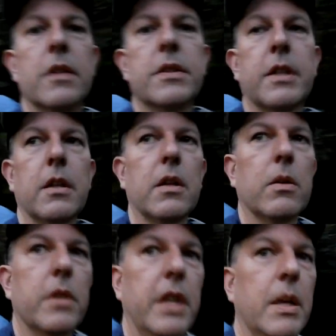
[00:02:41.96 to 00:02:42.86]
Still a
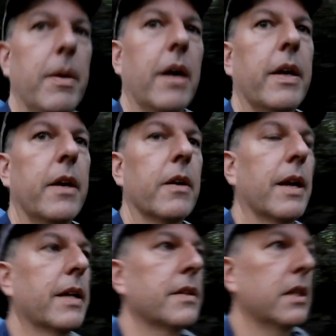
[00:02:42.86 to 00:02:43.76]
little dim out here.
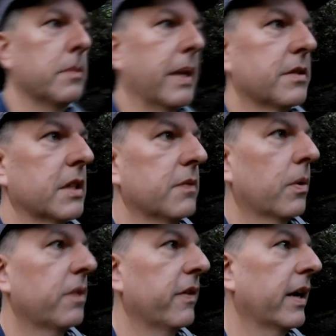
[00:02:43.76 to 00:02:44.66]
Like I said, it's about
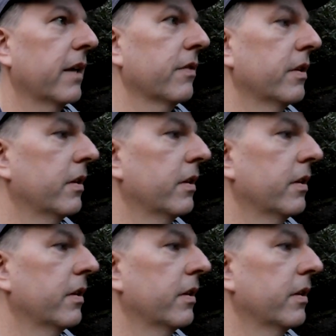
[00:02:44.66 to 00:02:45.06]
6:45.